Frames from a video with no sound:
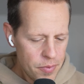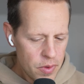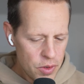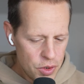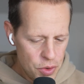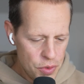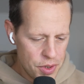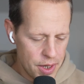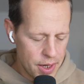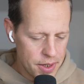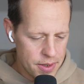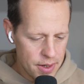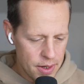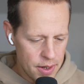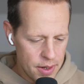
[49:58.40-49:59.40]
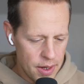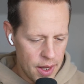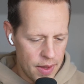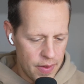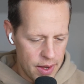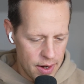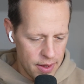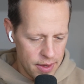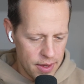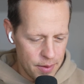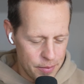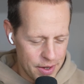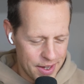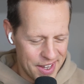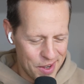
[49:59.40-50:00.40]
two things, and then I
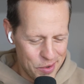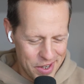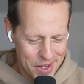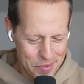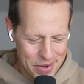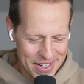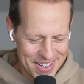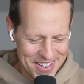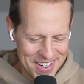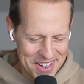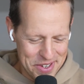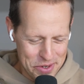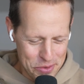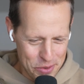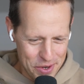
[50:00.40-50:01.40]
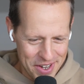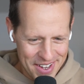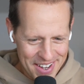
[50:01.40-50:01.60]
want to get back to Jay's story.